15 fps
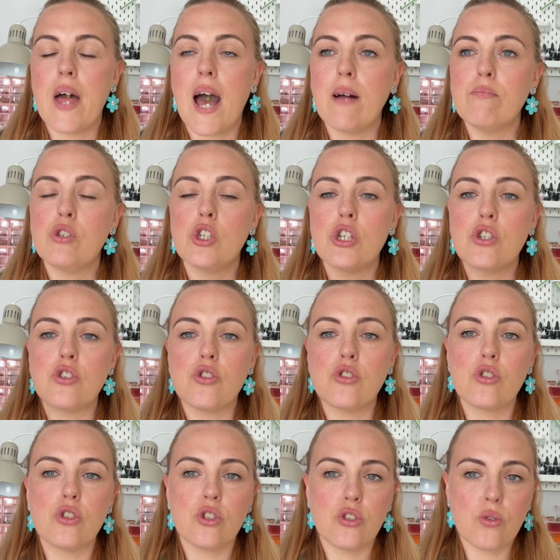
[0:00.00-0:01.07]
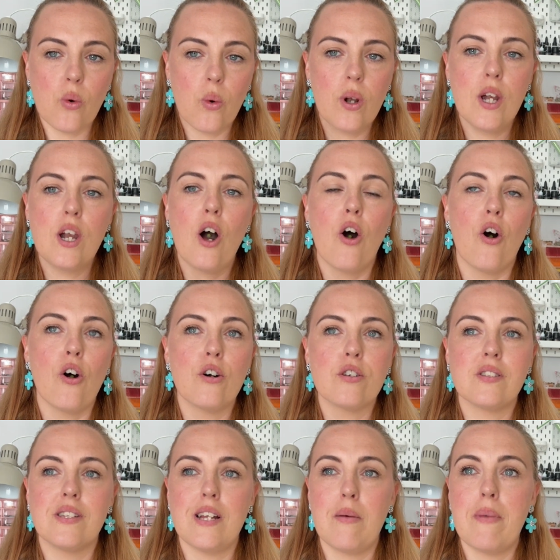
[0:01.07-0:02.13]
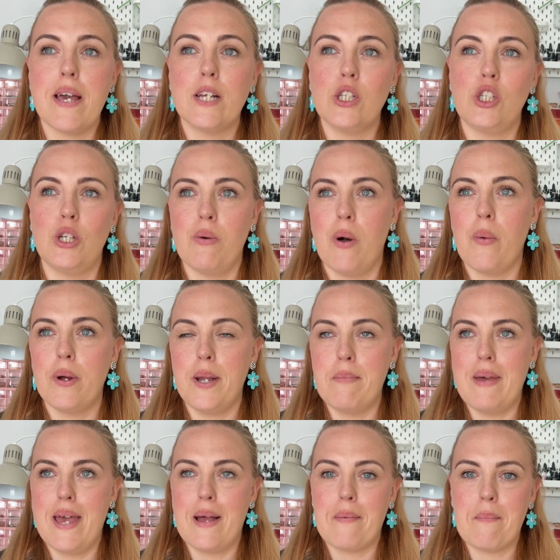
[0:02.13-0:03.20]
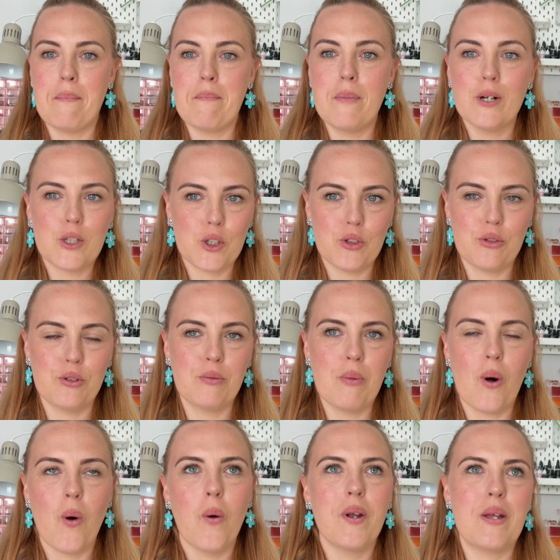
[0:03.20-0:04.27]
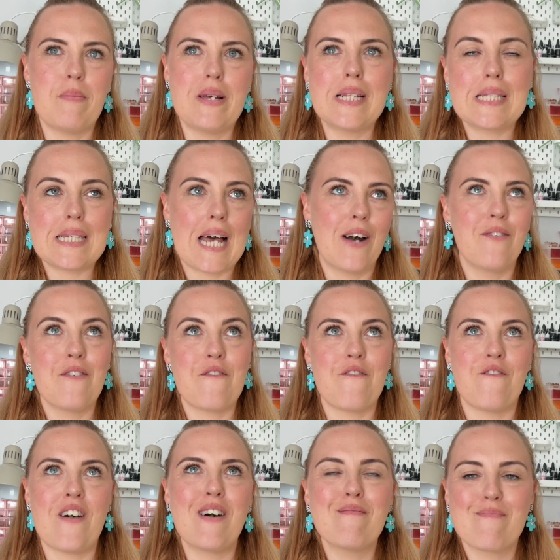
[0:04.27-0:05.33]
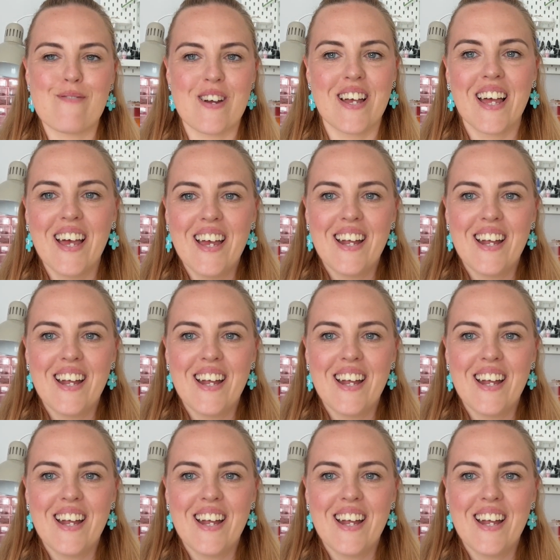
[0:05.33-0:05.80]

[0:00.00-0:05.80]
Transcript: I'm just so lost and I'm like, do I want to make mushroom ornaments out of fabric?